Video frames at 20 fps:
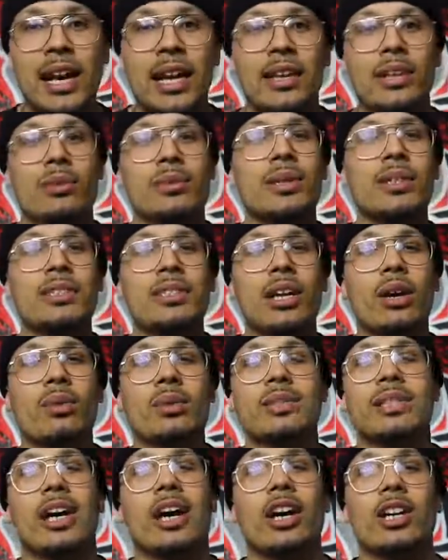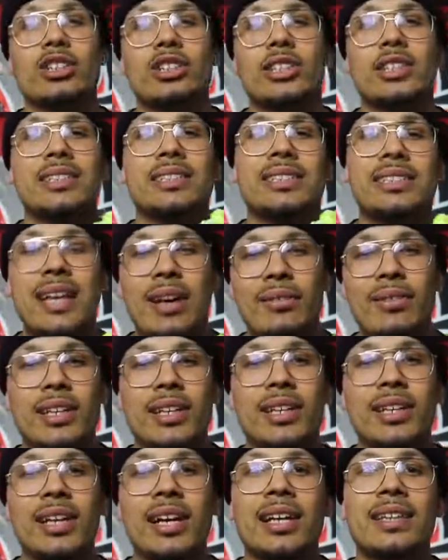and the retail was one hundred
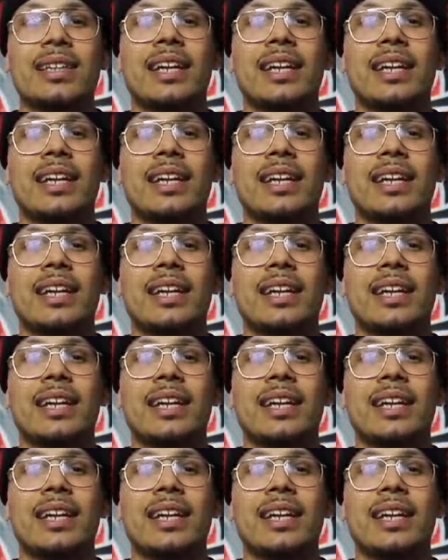seventy.